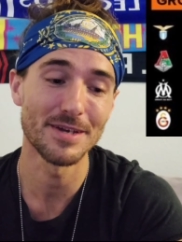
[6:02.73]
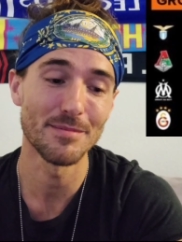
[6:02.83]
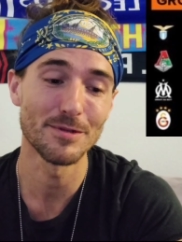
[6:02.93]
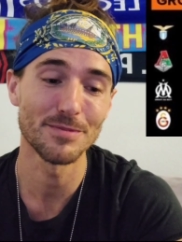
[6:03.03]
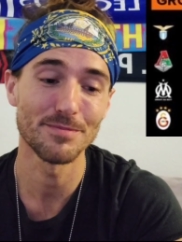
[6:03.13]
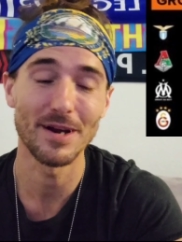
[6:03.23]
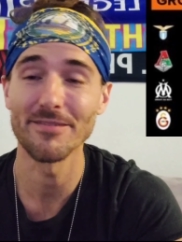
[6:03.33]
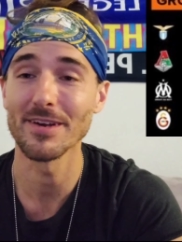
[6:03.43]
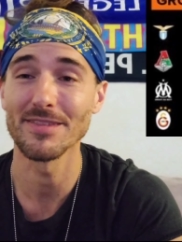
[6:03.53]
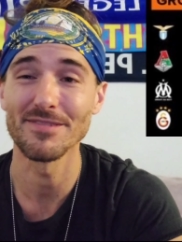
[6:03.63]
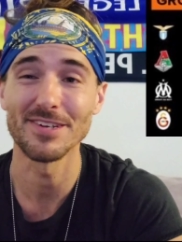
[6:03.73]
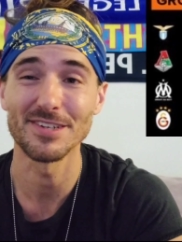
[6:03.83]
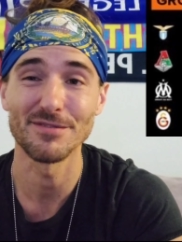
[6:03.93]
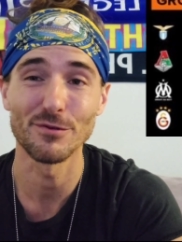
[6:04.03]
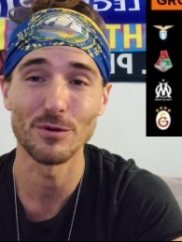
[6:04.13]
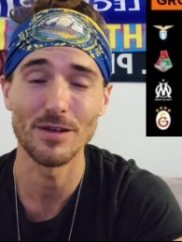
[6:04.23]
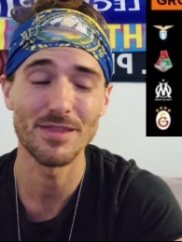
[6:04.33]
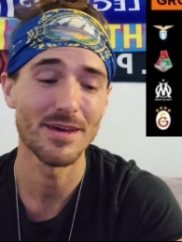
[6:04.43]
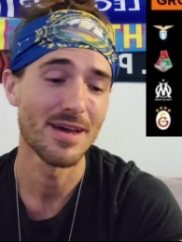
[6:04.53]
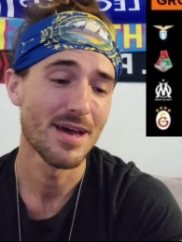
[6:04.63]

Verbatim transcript: teams. But I've got them finishing fourth.